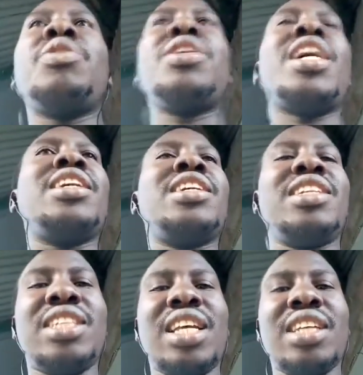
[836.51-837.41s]
winner
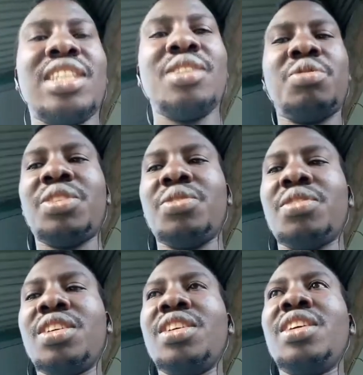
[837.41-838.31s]
in such a situation?
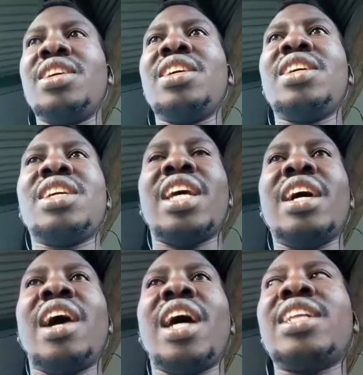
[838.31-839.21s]

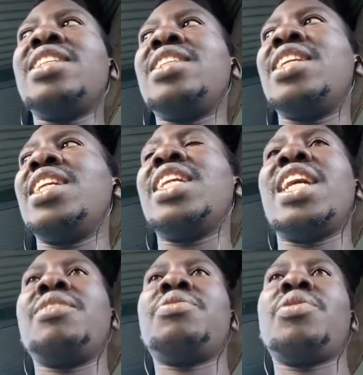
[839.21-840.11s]
Yeah, at least in
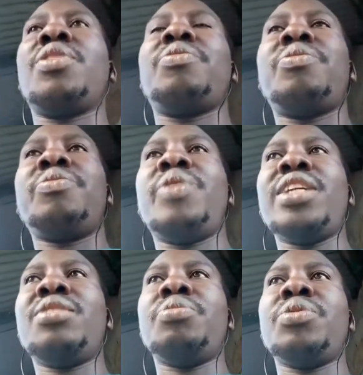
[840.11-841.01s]
England, for the
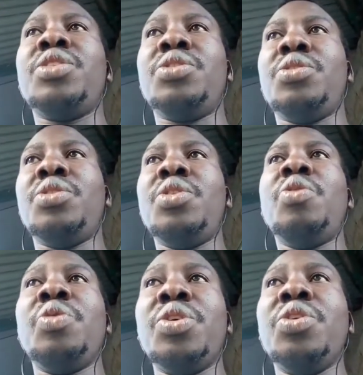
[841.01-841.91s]
first position,
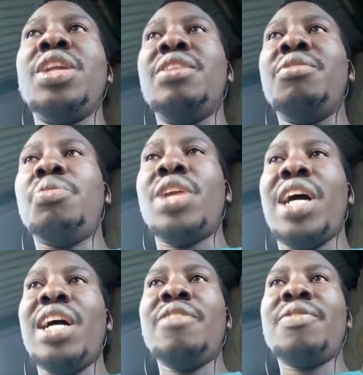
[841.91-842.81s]
we know Liverpool
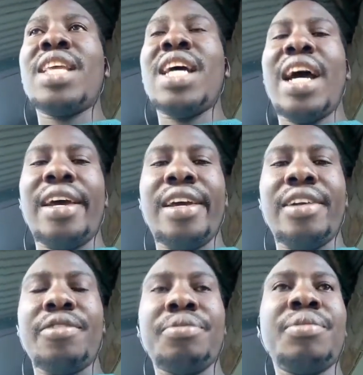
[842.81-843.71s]
are
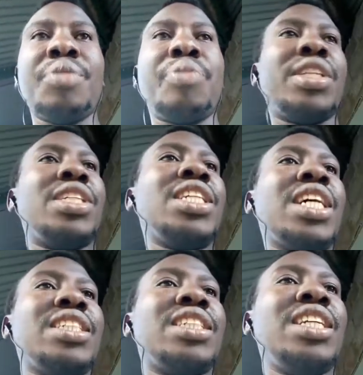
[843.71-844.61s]
ahead. Man City
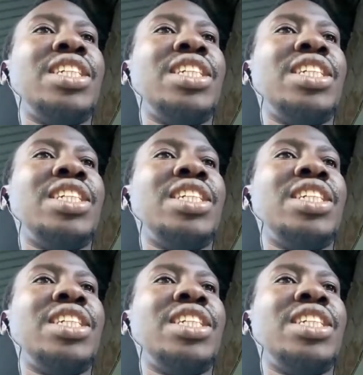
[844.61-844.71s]
can still